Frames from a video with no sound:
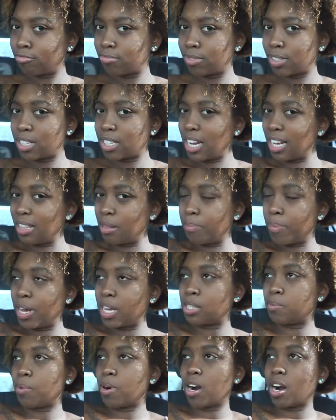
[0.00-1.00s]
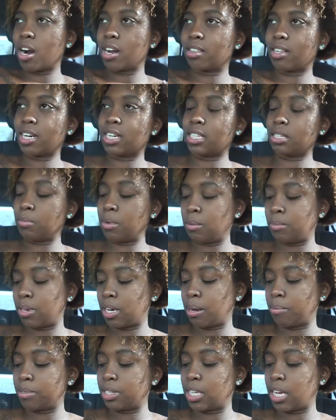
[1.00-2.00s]
It's like the best part that just made me
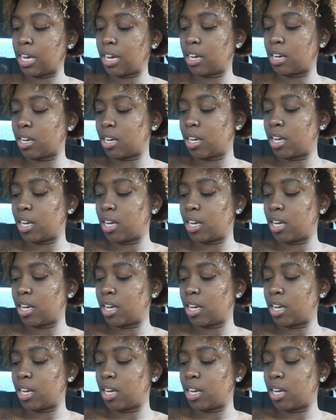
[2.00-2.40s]
upset.